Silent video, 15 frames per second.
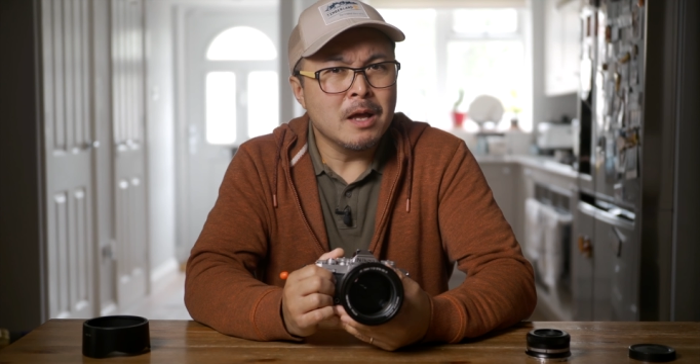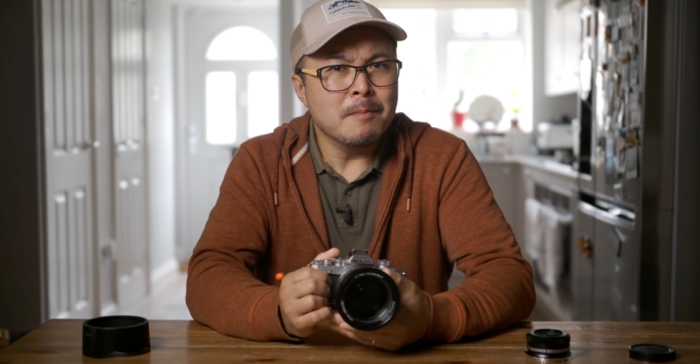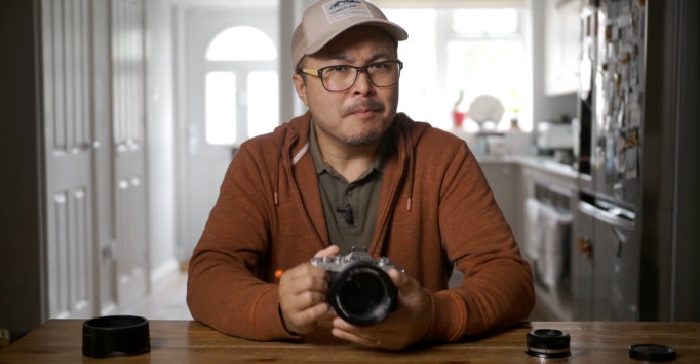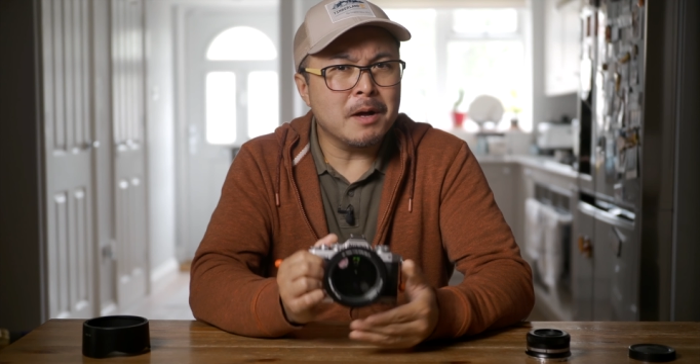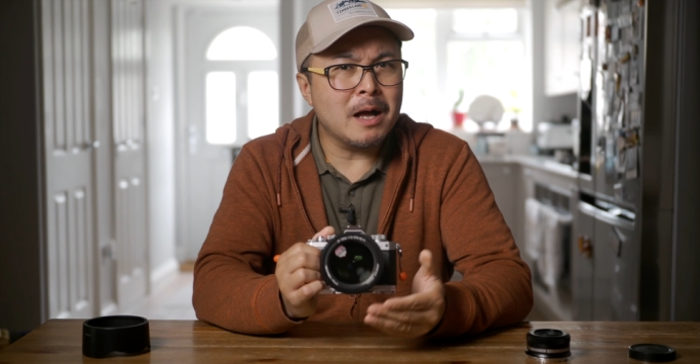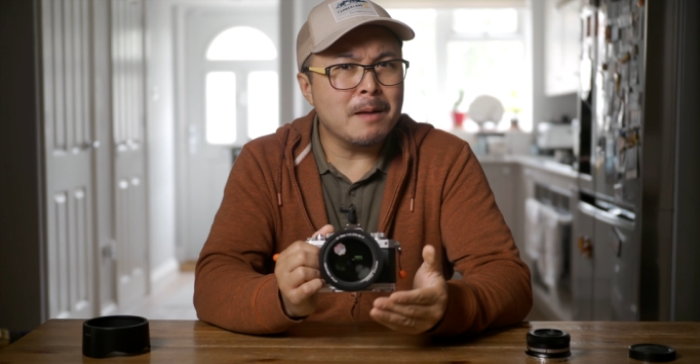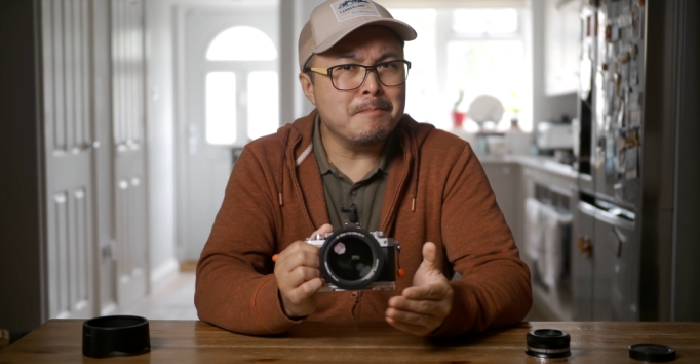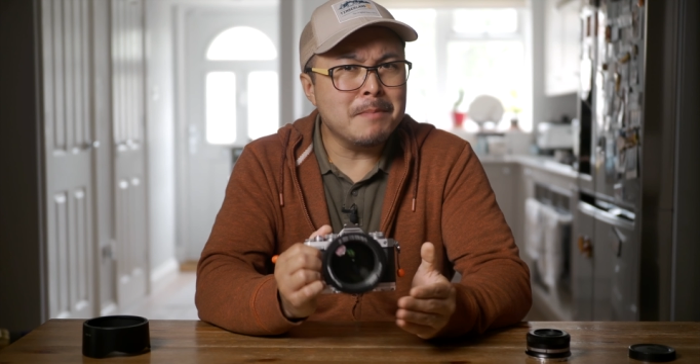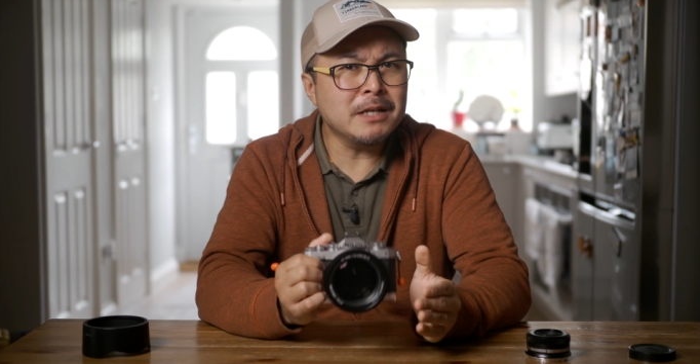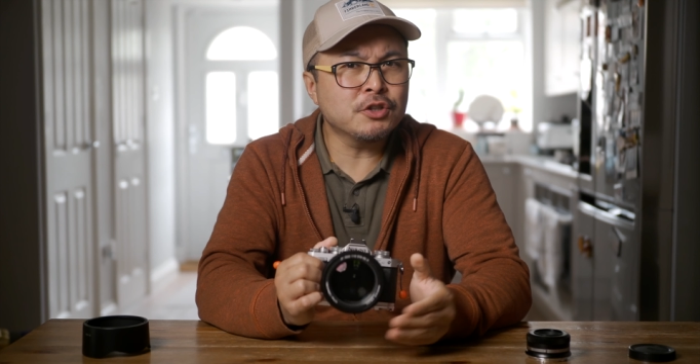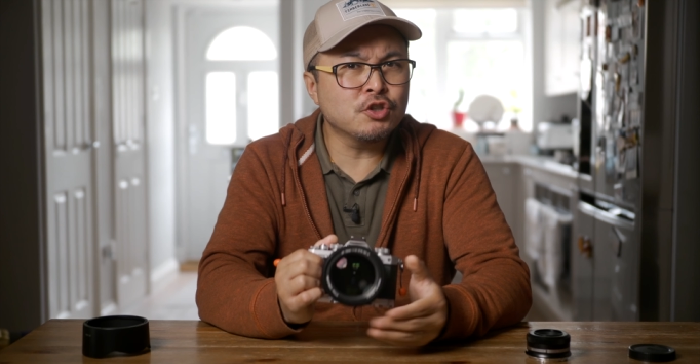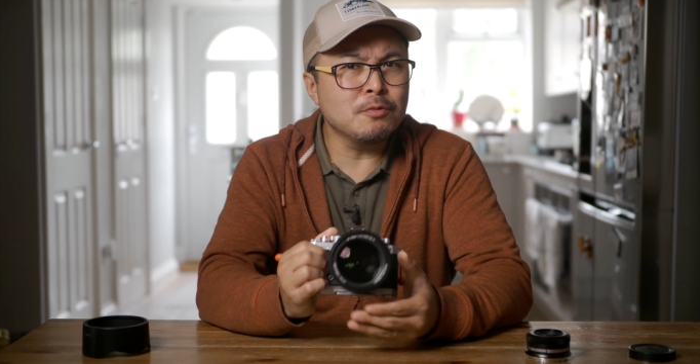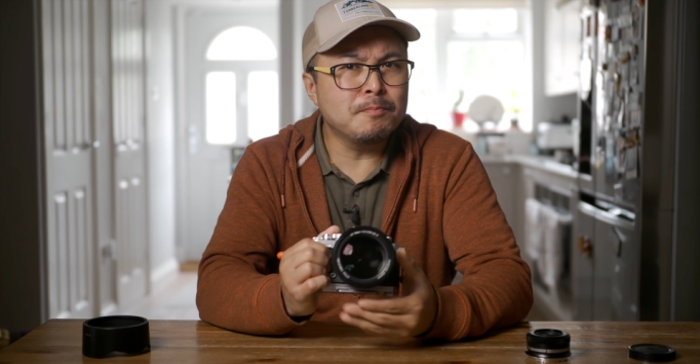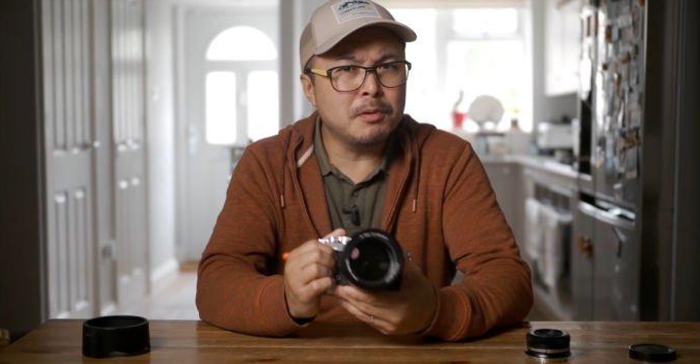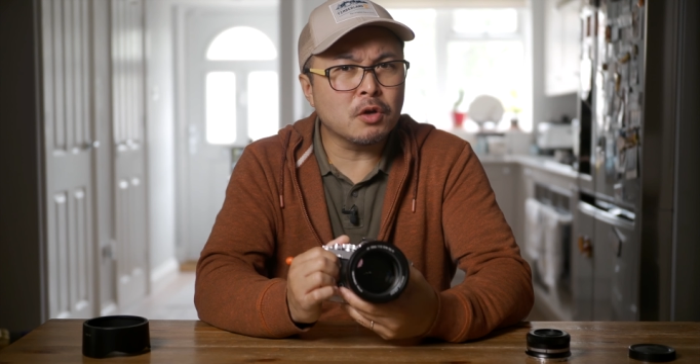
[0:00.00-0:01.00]
but I
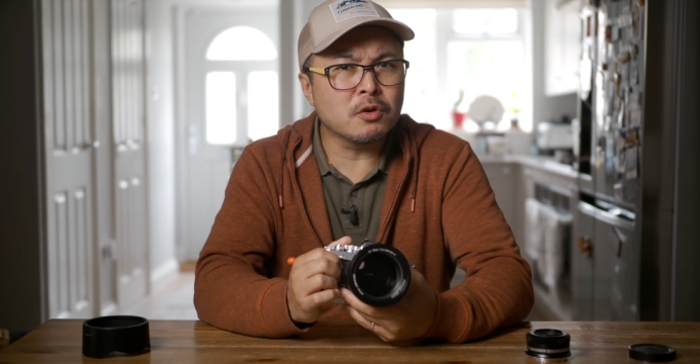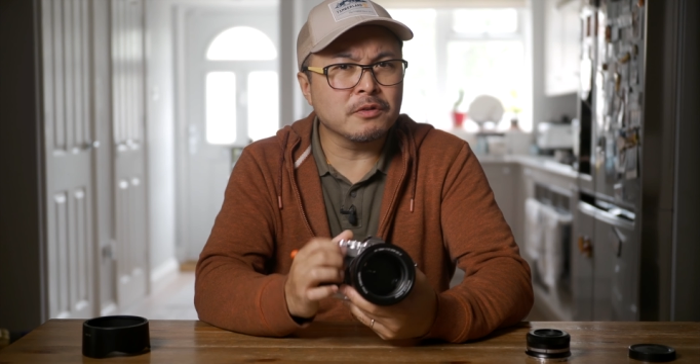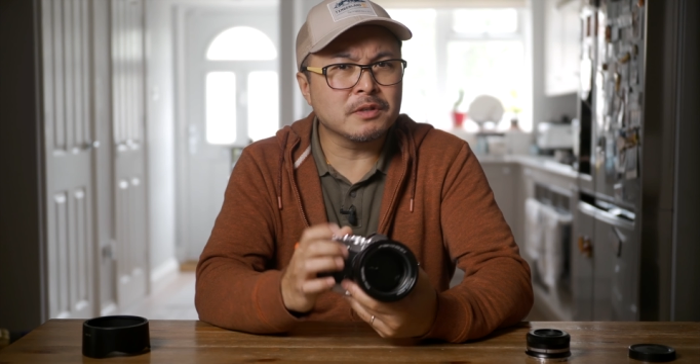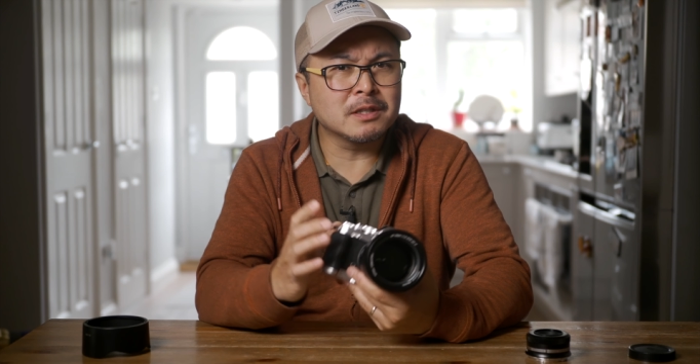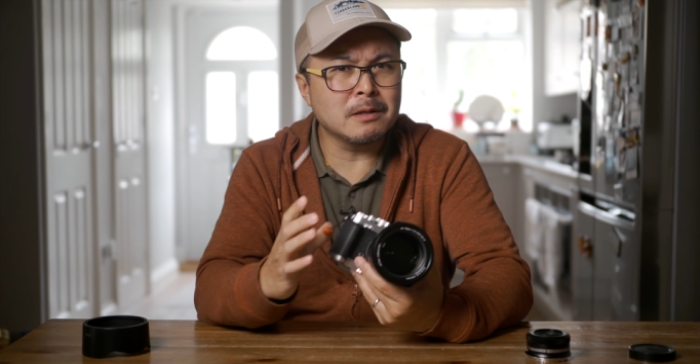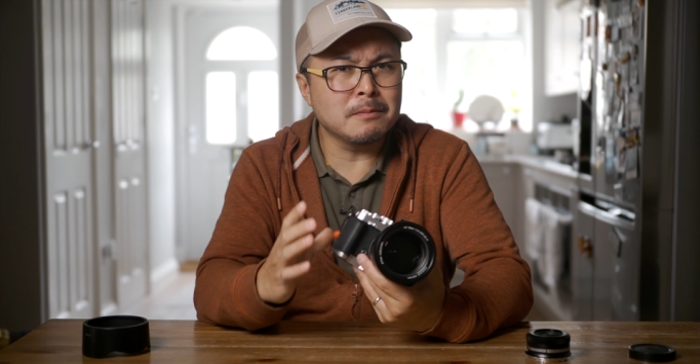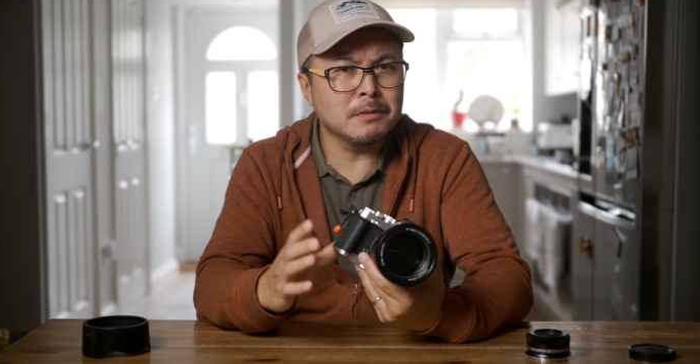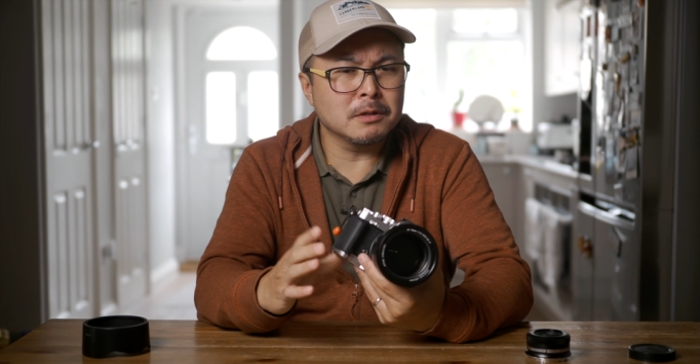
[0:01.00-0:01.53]
managed to block off some